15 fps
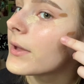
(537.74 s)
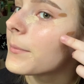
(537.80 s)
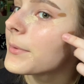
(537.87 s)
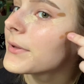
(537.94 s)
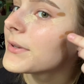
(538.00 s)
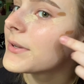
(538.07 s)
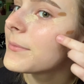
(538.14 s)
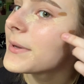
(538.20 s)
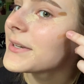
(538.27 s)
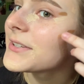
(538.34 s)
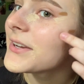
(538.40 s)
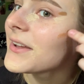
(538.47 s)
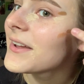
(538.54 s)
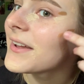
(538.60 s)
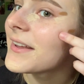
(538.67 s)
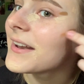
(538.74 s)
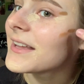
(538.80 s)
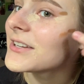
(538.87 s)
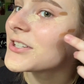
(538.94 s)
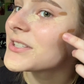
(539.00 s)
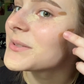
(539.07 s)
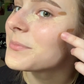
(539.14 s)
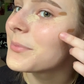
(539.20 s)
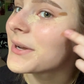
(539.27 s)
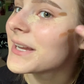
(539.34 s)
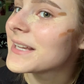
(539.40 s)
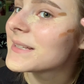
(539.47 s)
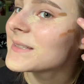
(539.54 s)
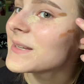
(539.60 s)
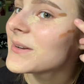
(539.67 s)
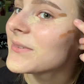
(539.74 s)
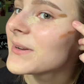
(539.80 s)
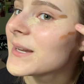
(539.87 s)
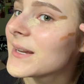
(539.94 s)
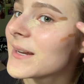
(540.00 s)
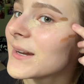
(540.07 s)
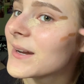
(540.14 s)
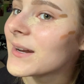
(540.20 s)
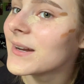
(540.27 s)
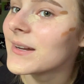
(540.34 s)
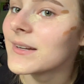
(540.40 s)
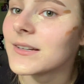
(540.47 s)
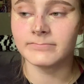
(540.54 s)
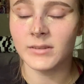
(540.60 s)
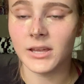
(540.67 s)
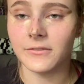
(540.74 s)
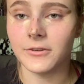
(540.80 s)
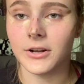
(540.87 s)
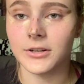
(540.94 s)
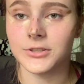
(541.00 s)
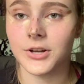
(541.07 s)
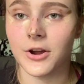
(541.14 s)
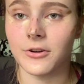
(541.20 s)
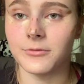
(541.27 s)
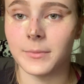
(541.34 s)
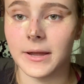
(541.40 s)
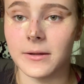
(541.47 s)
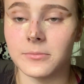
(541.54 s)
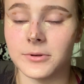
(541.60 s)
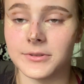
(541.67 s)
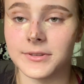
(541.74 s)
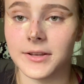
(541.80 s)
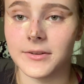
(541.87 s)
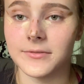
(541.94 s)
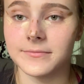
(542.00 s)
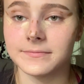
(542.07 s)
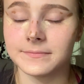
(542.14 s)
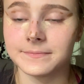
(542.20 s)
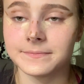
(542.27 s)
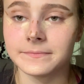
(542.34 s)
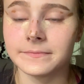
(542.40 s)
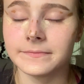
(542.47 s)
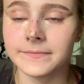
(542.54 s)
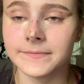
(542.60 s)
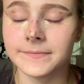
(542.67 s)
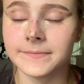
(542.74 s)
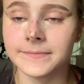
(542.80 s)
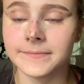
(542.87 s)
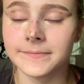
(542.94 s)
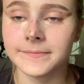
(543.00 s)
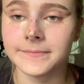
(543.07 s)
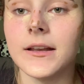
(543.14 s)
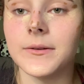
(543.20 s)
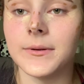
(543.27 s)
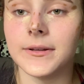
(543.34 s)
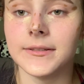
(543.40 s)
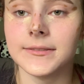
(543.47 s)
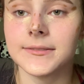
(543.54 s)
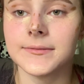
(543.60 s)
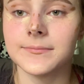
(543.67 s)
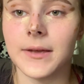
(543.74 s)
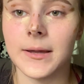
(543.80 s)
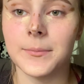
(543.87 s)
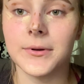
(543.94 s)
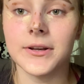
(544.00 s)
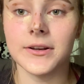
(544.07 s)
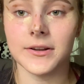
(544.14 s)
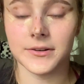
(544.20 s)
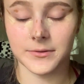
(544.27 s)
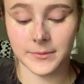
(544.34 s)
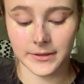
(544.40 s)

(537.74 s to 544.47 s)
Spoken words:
put too much on, I just bring it to over here. I forgot to carve my eyebrows out. Anyways, I put it under my